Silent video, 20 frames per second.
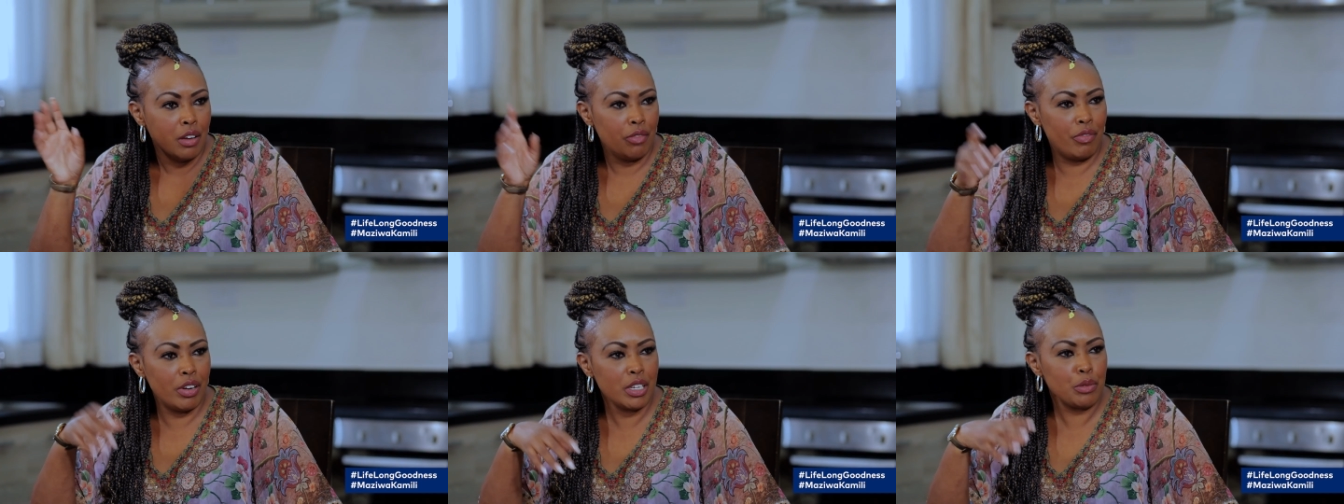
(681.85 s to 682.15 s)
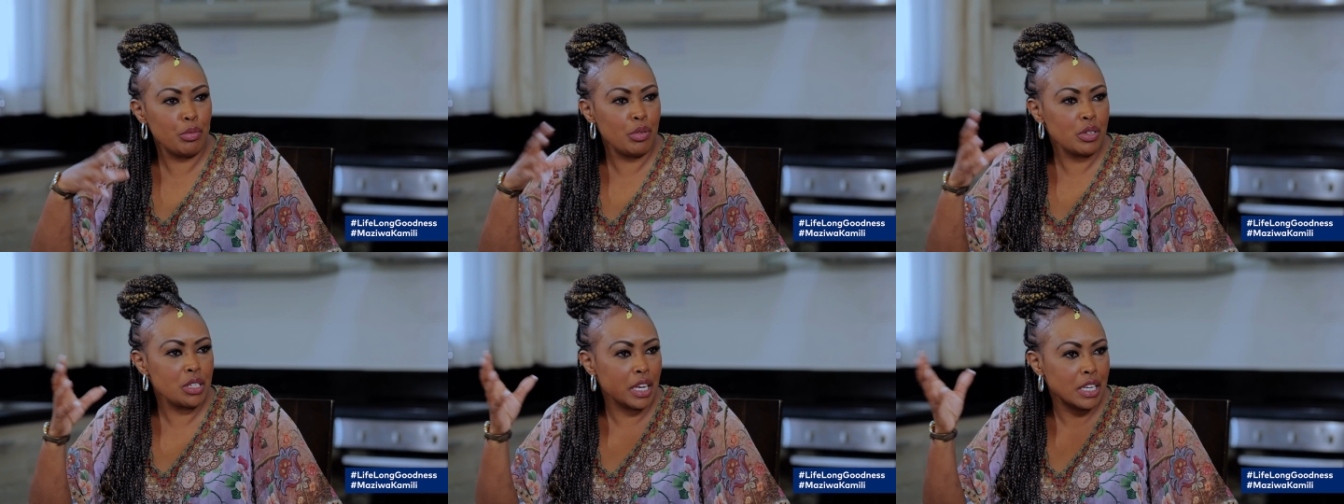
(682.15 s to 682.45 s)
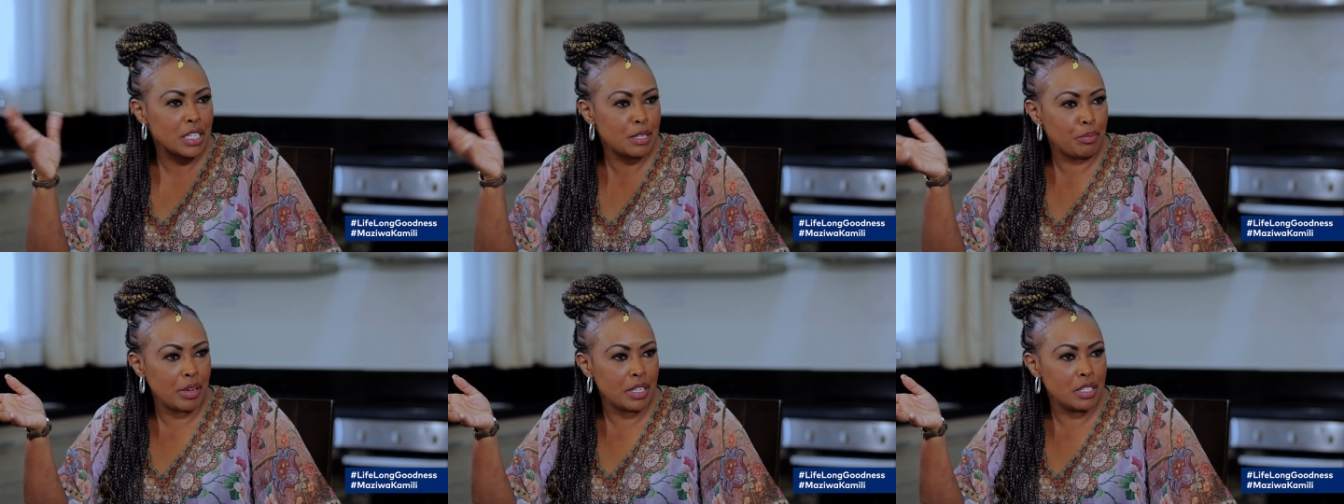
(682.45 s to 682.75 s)
vegetables are
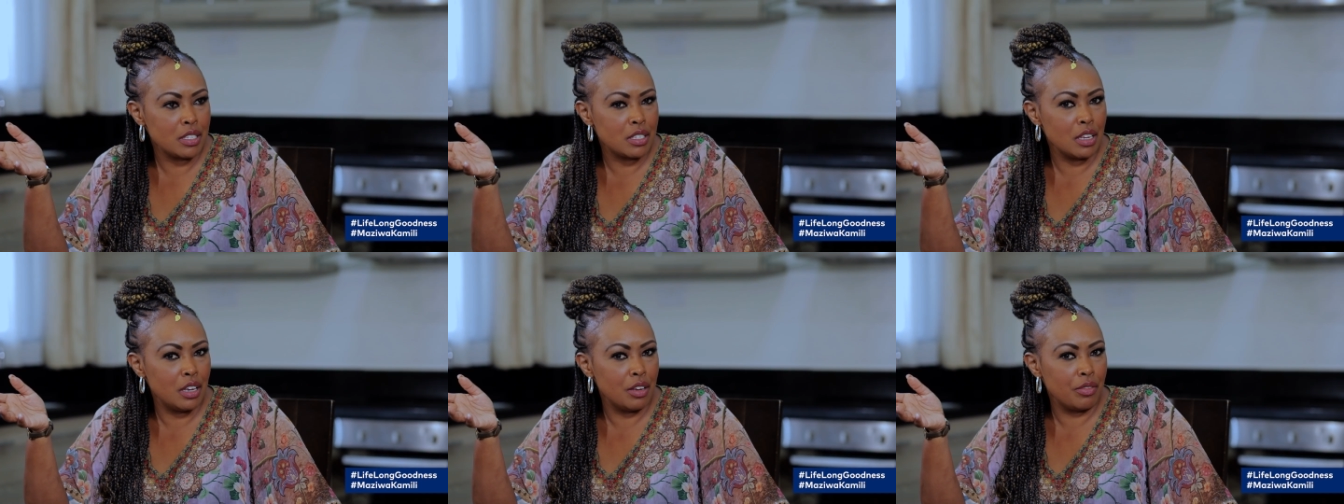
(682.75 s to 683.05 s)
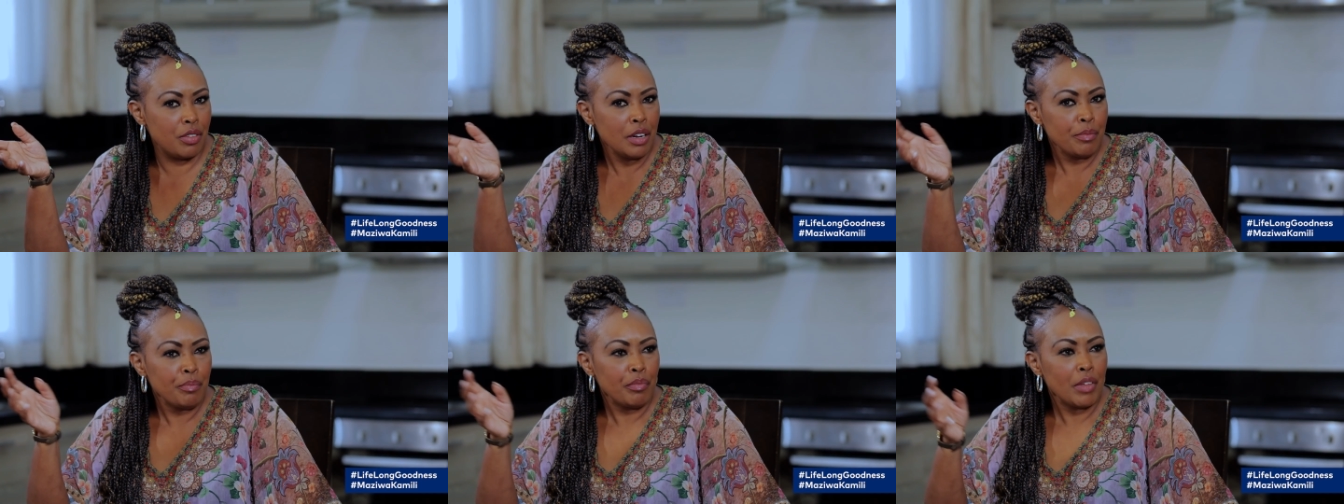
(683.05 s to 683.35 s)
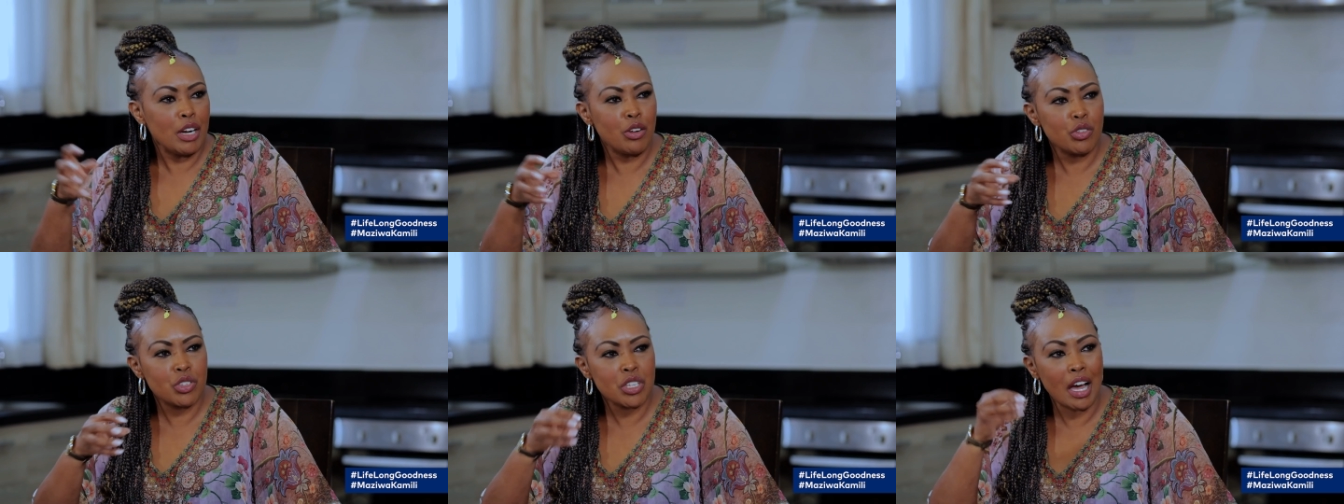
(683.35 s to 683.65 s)
expensive.
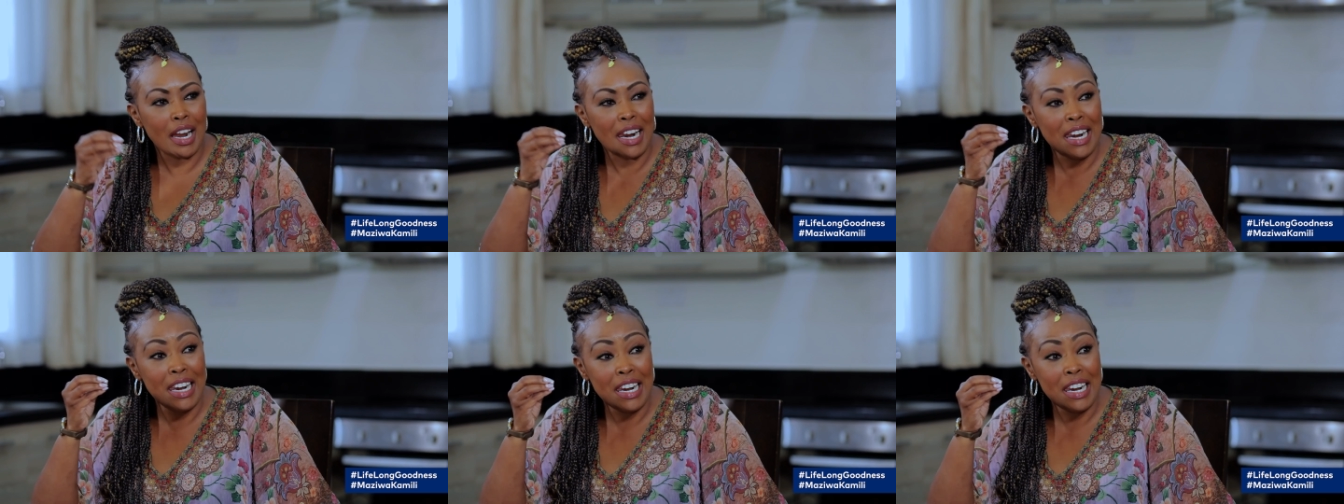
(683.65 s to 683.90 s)
And you start